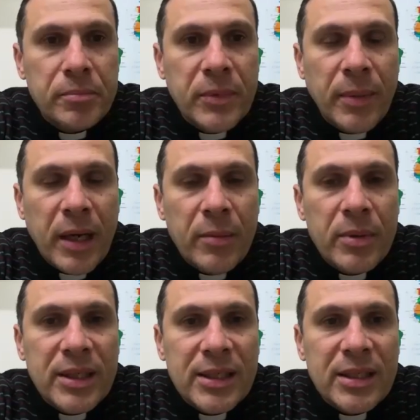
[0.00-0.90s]
The Bible
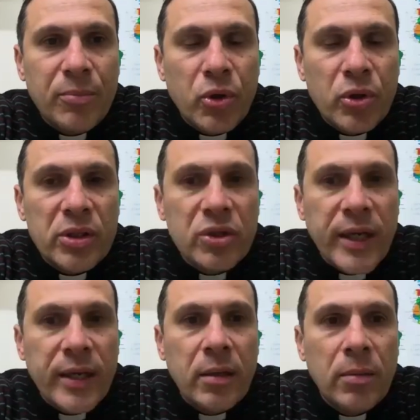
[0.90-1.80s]
says support
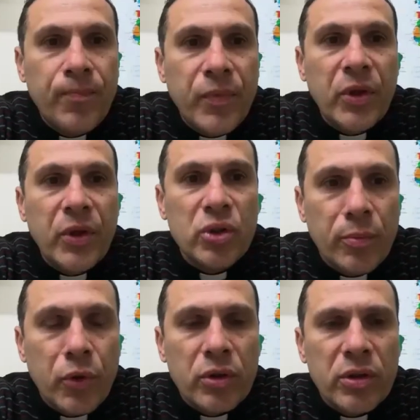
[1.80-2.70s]
Israel, you
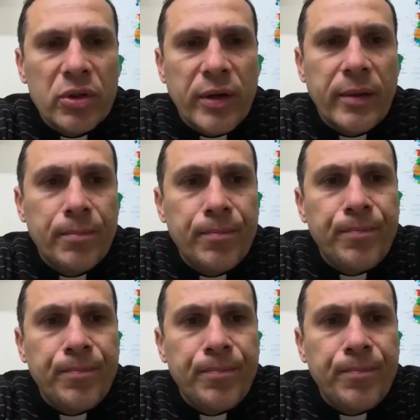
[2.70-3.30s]
support Israel.